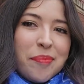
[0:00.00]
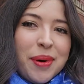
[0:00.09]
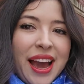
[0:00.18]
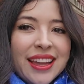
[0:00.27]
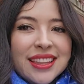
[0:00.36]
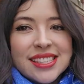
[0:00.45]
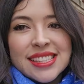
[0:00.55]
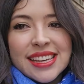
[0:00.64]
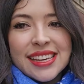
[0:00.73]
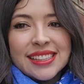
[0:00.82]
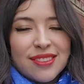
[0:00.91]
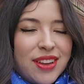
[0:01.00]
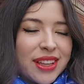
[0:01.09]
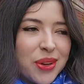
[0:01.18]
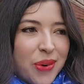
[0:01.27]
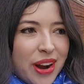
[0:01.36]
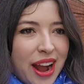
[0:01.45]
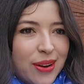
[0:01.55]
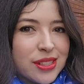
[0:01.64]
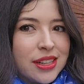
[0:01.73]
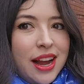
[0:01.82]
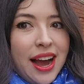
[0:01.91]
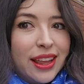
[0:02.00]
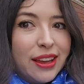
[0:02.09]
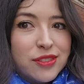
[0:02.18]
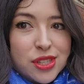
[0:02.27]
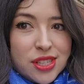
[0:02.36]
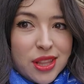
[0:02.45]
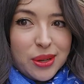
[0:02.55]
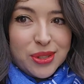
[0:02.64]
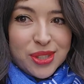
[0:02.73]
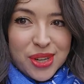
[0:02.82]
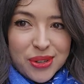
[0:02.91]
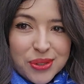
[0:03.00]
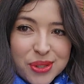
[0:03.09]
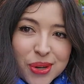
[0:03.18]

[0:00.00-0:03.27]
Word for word: behind the scenes of like the warehouse and I love to see those too.